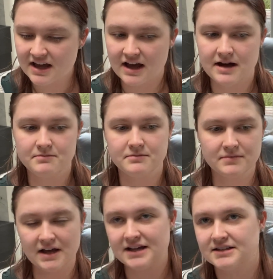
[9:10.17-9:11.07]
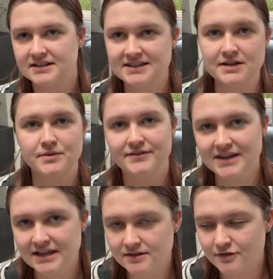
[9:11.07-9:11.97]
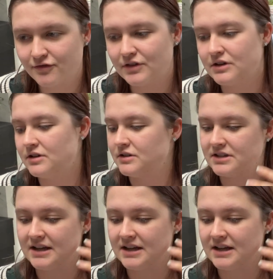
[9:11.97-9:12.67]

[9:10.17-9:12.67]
As I said, with eating the food,